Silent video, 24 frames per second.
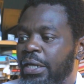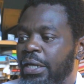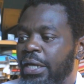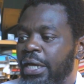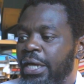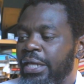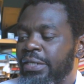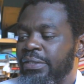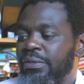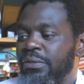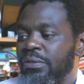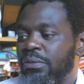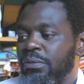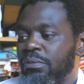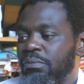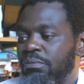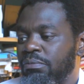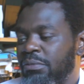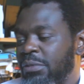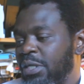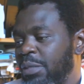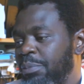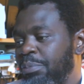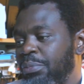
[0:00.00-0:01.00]
as
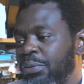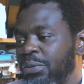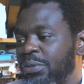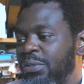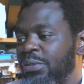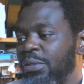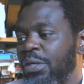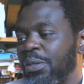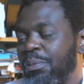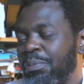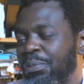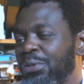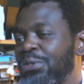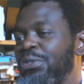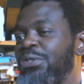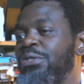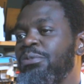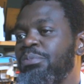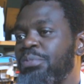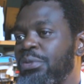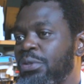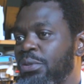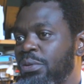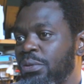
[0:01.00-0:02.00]
a
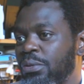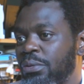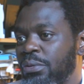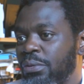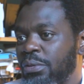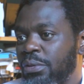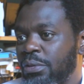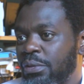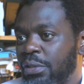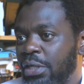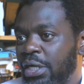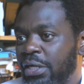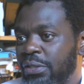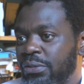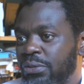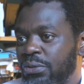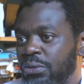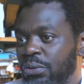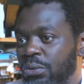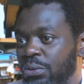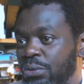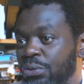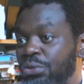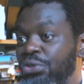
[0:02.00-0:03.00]
possible
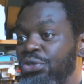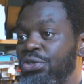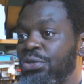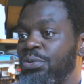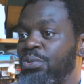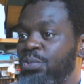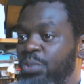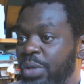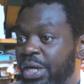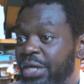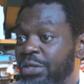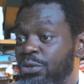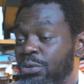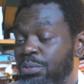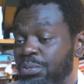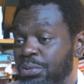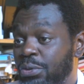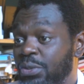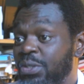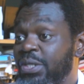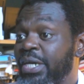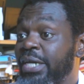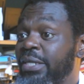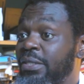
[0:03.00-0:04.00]
way to
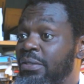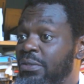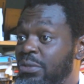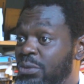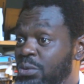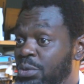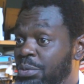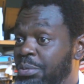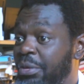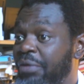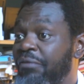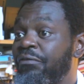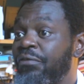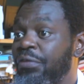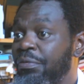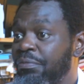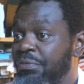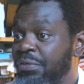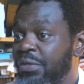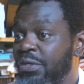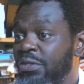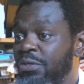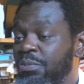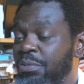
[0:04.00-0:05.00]
protect these women
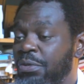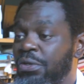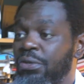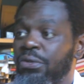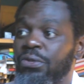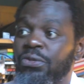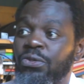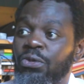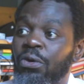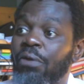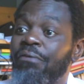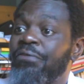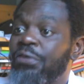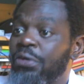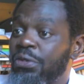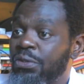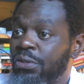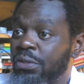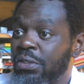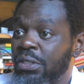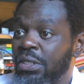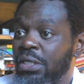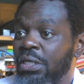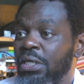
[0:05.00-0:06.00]
from this. Because
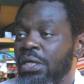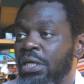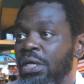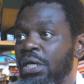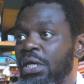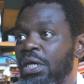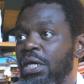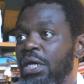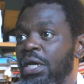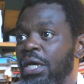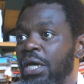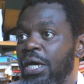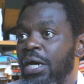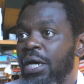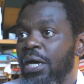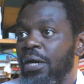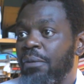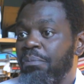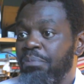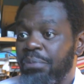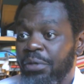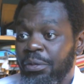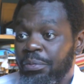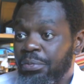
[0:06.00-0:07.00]
obviously,
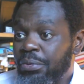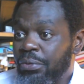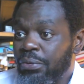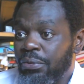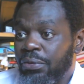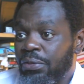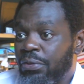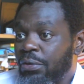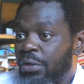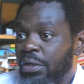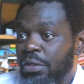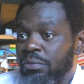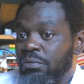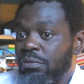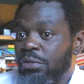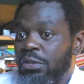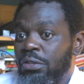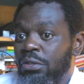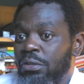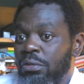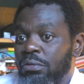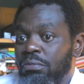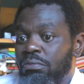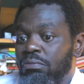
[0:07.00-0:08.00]
people thought,
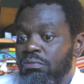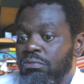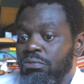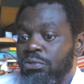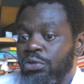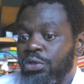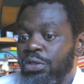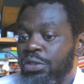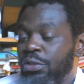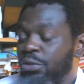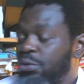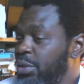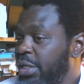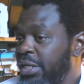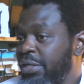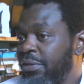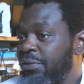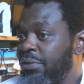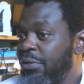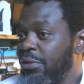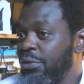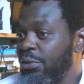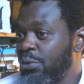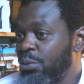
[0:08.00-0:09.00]
you can do
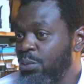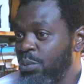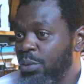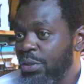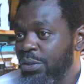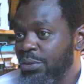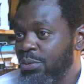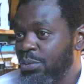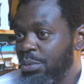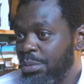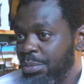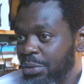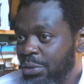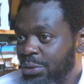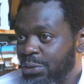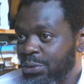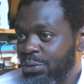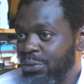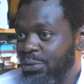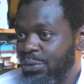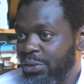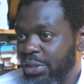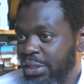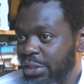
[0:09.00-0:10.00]
anything you want with
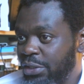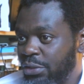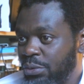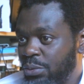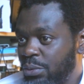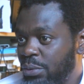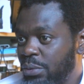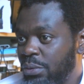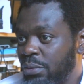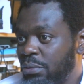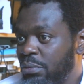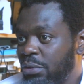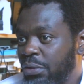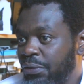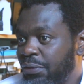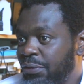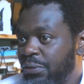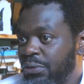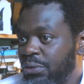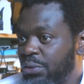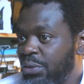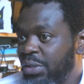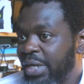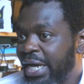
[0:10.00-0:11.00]
prostitutes and
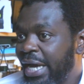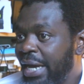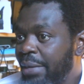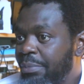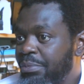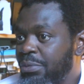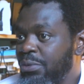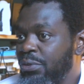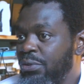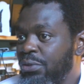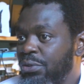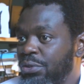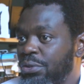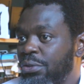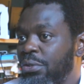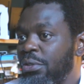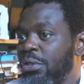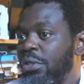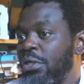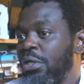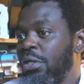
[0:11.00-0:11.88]
nothing's going to happen to you.